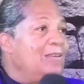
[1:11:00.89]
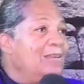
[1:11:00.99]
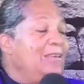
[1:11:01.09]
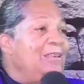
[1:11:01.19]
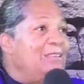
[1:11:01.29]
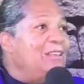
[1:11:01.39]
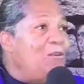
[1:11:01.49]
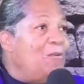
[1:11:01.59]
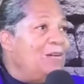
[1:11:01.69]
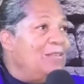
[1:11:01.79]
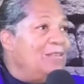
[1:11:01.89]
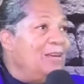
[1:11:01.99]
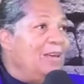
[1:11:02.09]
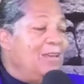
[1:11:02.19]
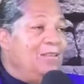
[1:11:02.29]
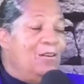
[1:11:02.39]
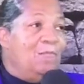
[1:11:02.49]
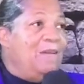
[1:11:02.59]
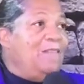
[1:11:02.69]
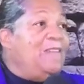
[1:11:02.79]
He didn't know it. You
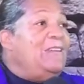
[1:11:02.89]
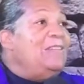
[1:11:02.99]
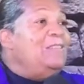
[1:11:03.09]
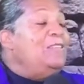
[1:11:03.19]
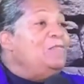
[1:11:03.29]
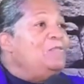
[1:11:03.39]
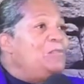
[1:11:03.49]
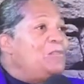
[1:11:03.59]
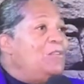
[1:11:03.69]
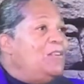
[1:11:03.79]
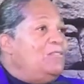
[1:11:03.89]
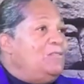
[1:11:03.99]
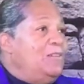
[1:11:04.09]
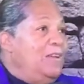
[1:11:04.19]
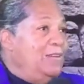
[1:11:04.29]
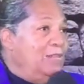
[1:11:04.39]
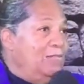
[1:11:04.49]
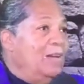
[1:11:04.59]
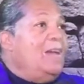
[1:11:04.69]
know, if he had knew the word of the Lord, you know,